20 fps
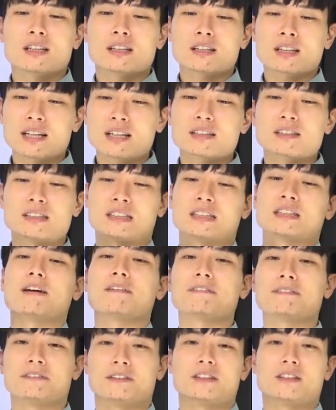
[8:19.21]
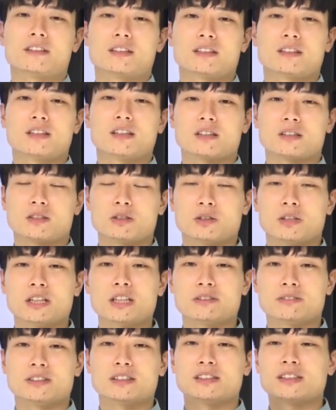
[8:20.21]
kind of suffer on
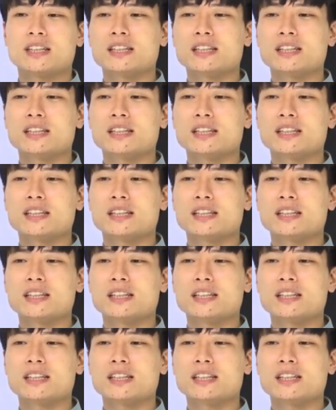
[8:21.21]
coherence.